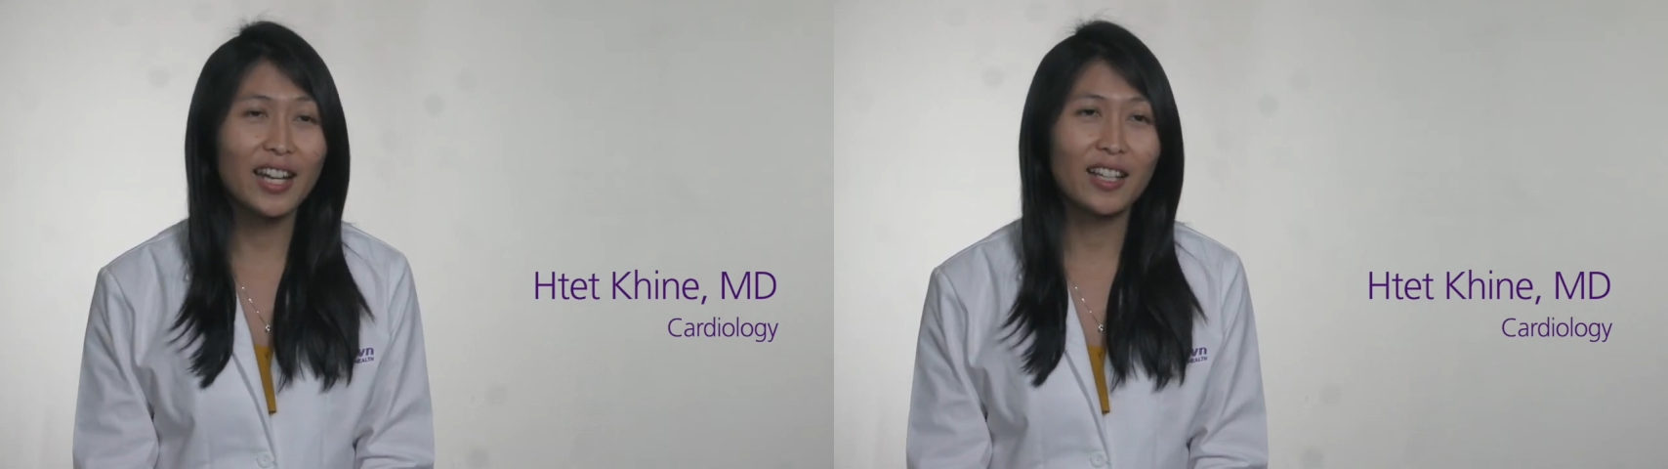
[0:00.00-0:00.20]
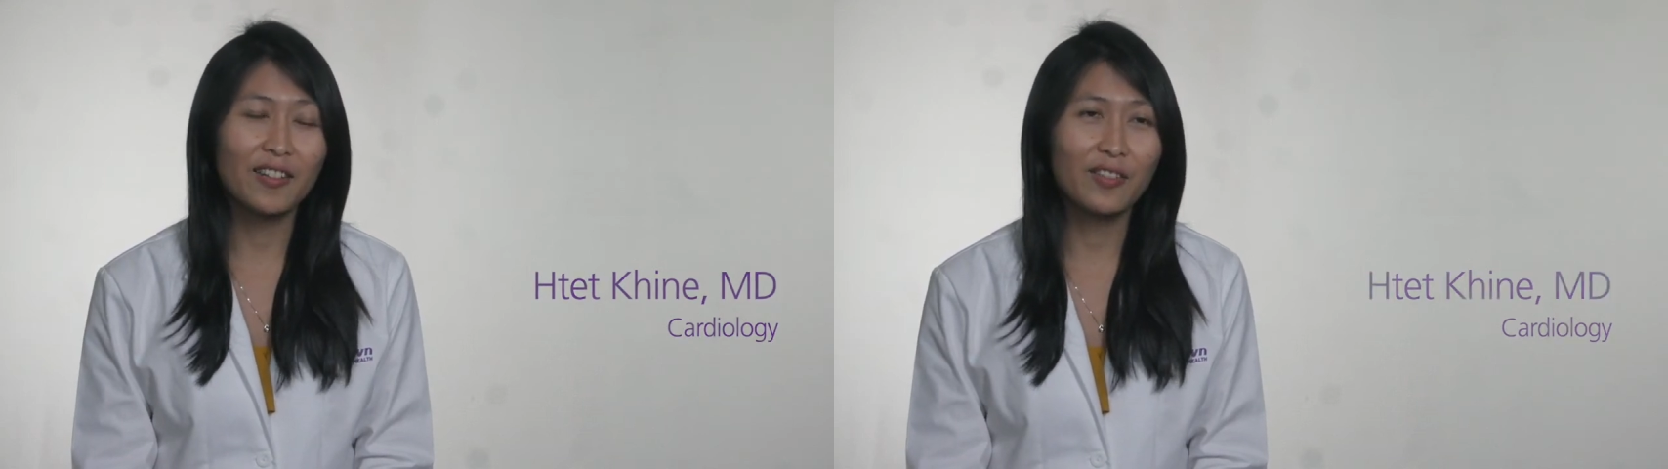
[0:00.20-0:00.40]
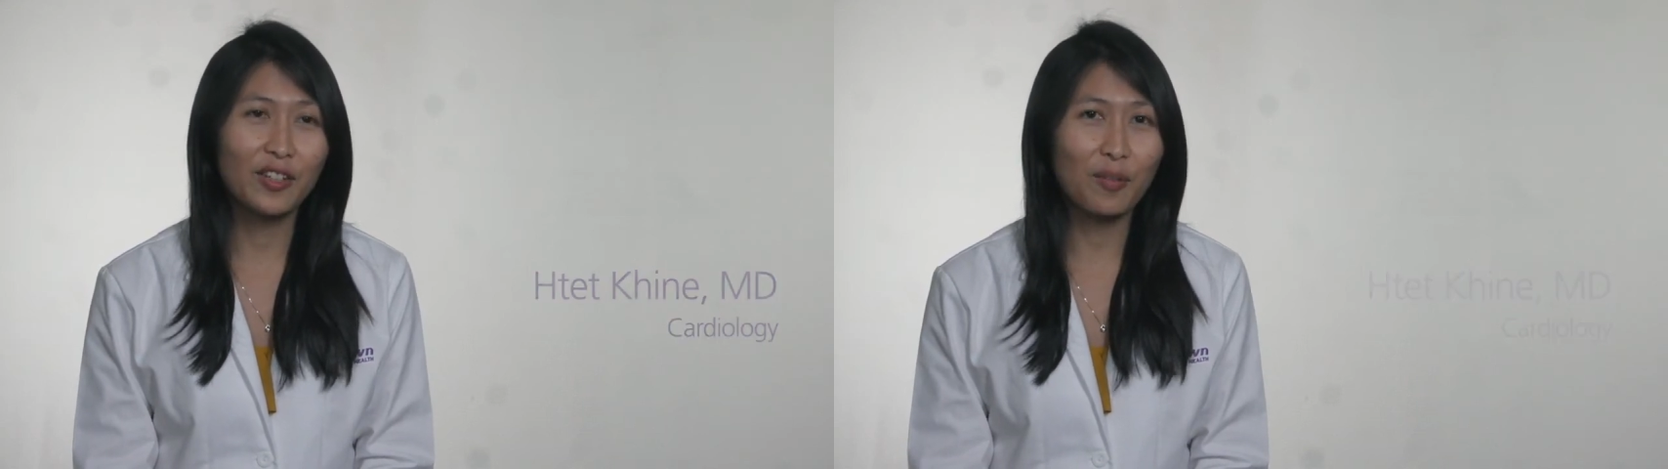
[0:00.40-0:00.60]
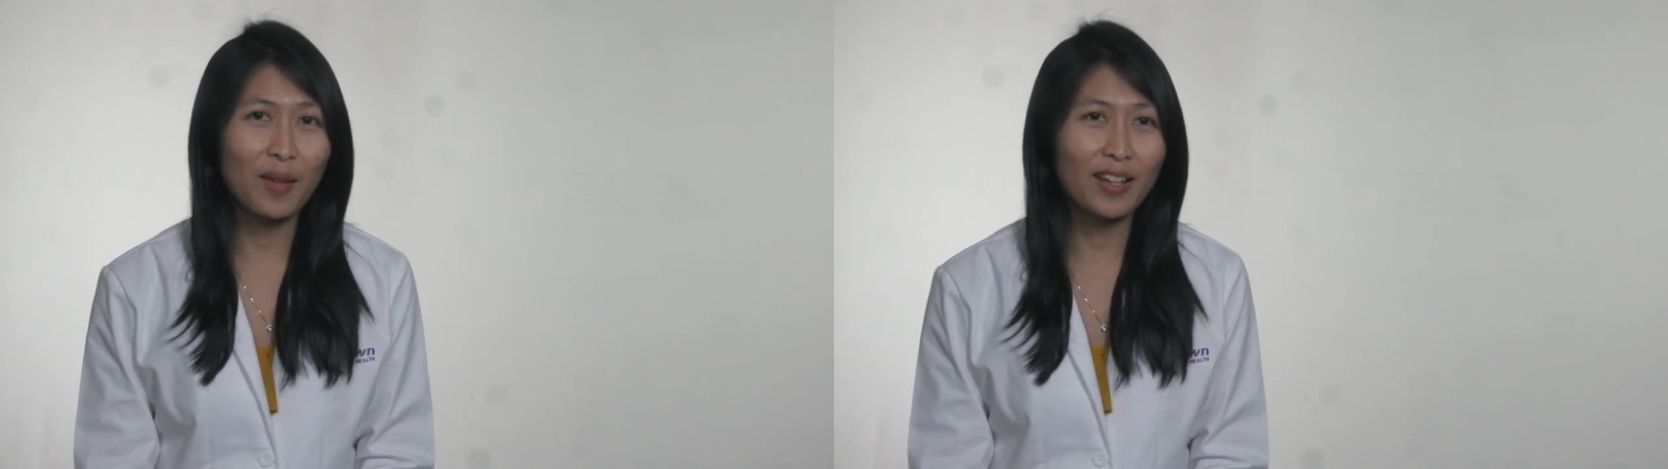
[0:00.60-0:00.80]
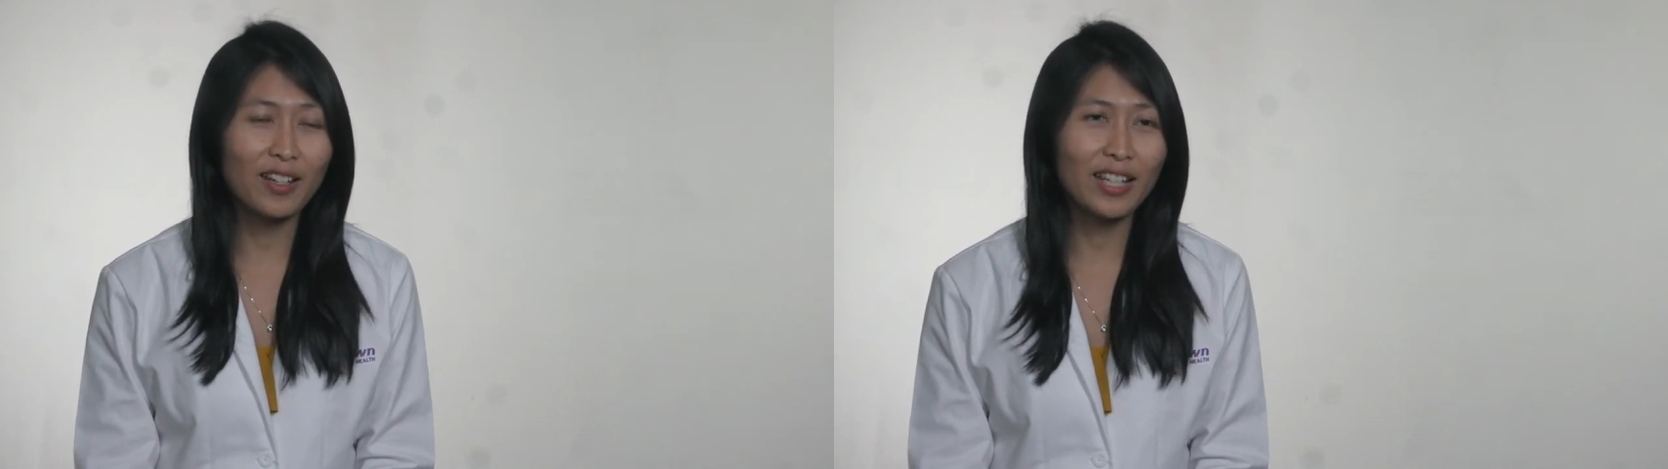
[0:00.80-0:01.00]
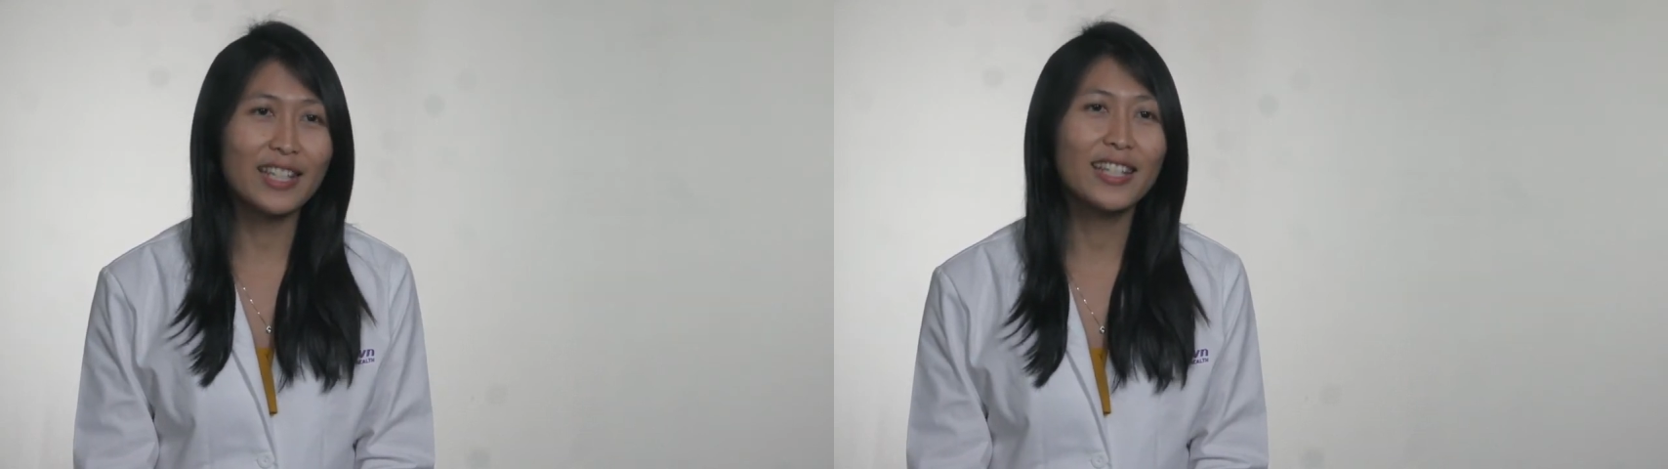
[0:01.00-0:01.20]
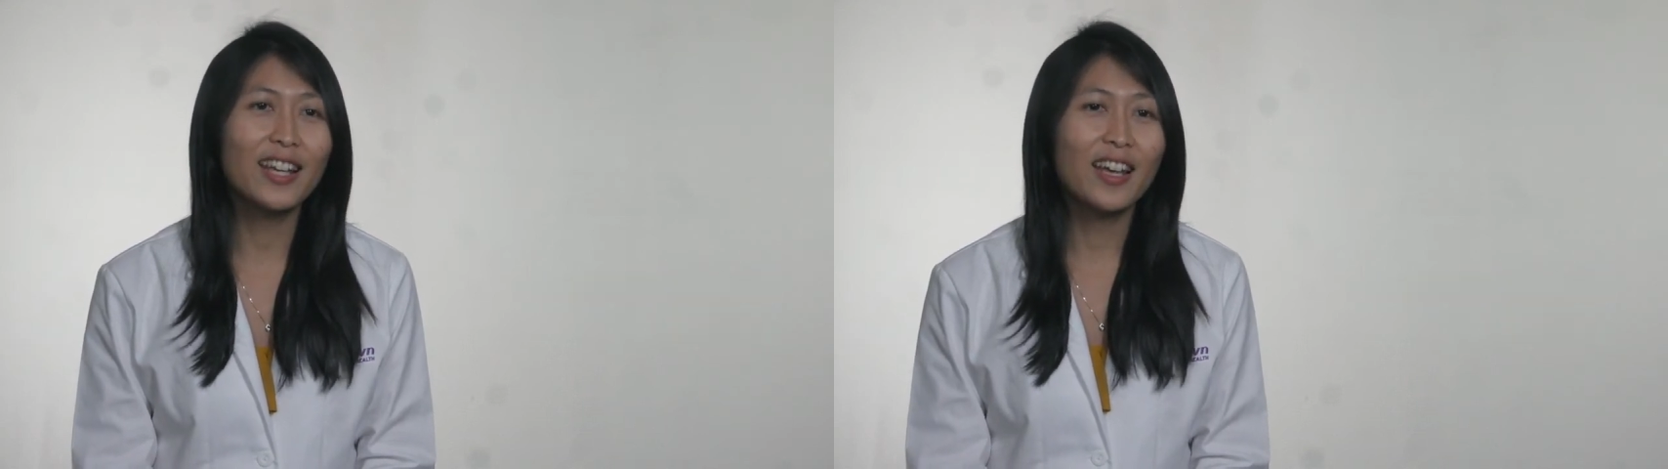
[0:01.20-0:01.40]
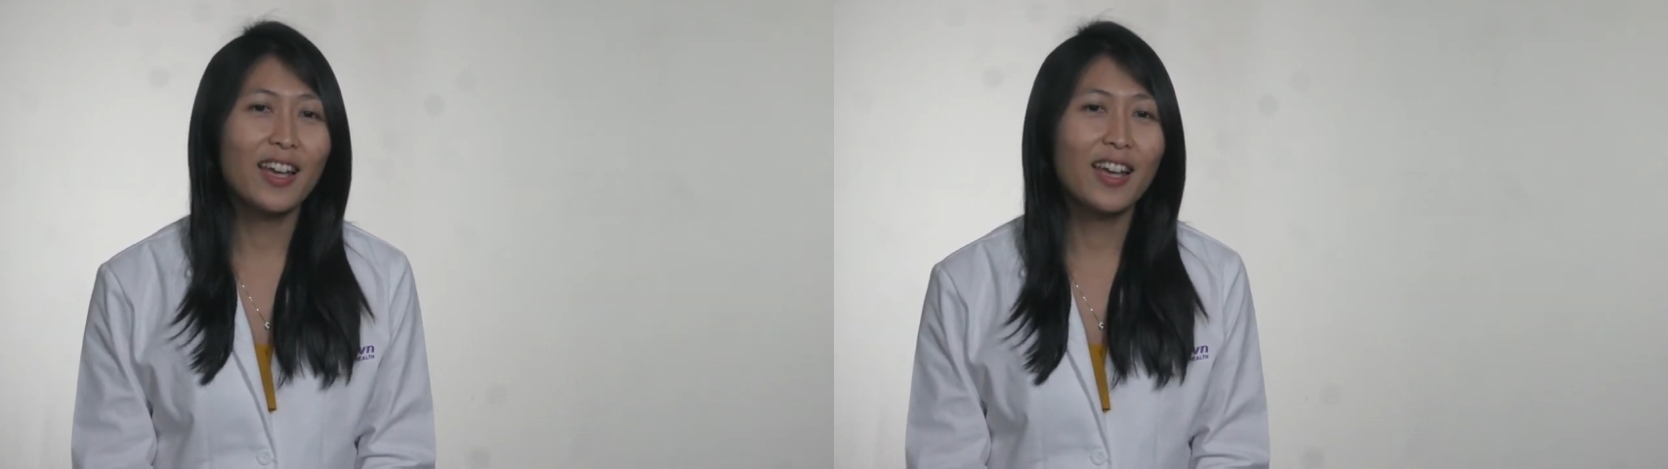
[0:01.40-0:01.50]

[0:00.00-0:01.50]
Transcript: I love the humanities.